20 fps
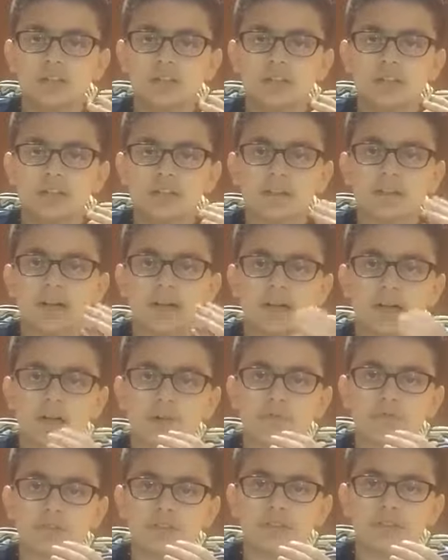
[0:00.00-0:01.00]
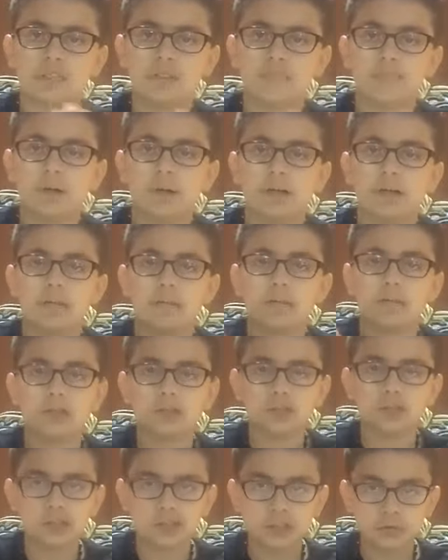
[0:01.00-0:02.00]
got it off a slave market because she
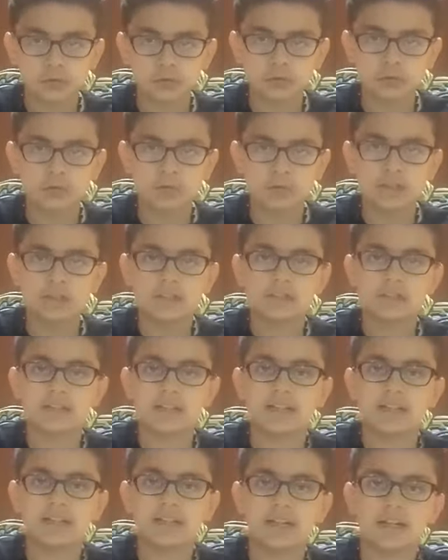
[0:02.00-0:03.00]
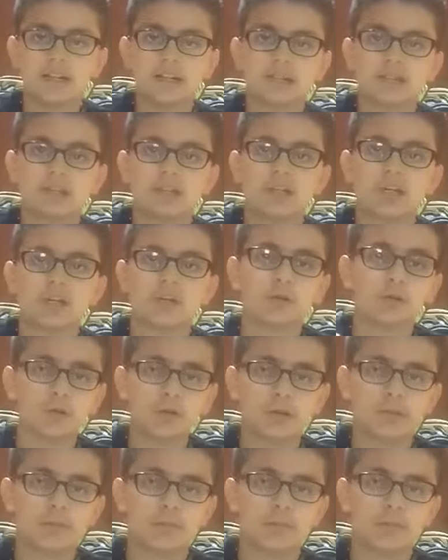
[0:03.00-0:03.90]
knew Sayyida Khadijah couldn't